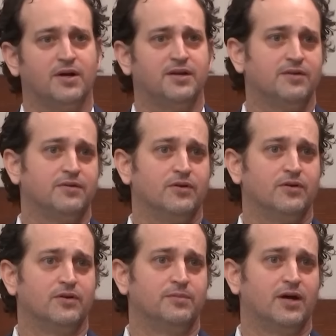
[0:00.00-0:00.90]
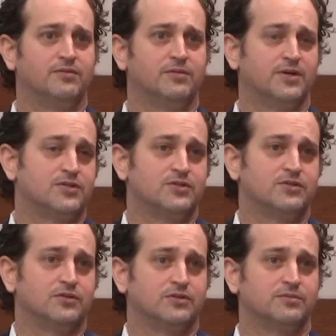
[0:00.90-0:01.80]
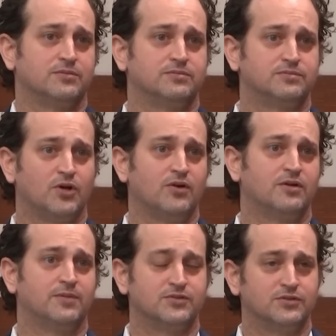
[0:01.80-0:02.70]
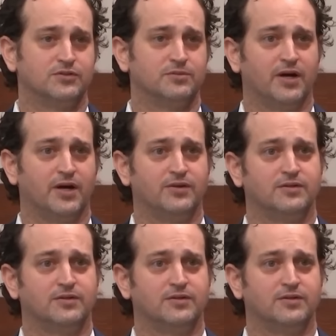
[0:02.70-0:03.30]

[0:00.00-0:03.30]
but I definitely heard about it from my sister because I'm talking to my sister about it.